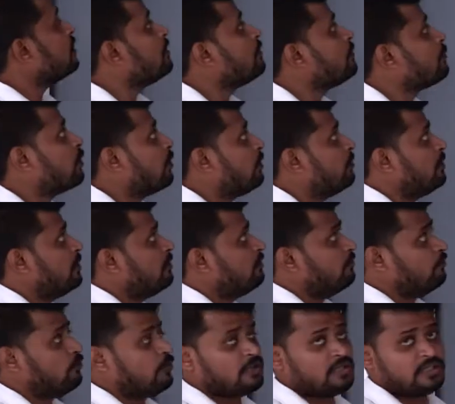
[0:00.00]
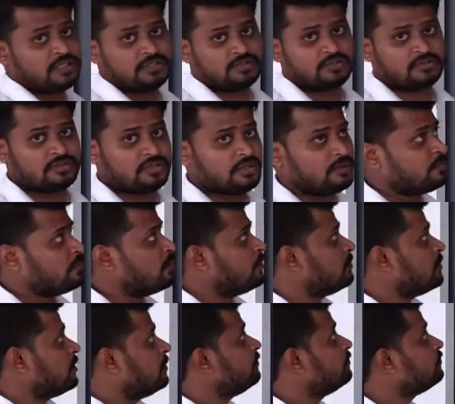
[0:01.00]
problem. What is social
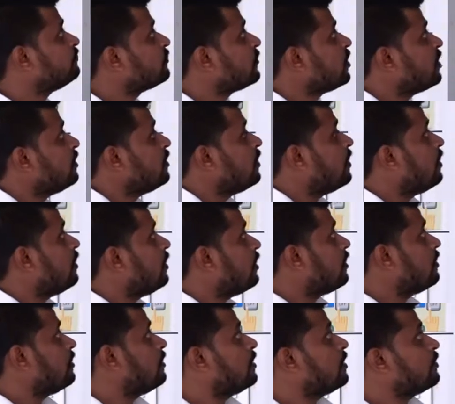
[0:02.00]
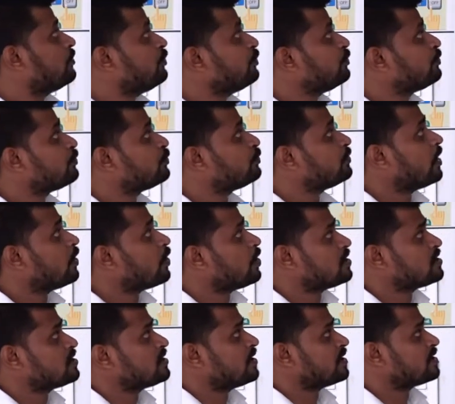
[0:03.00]
problem? Due to the
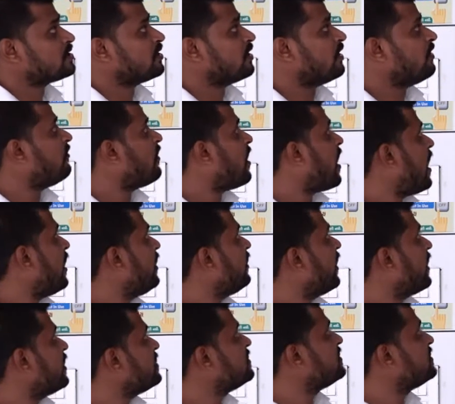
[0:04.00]
construction of high-rise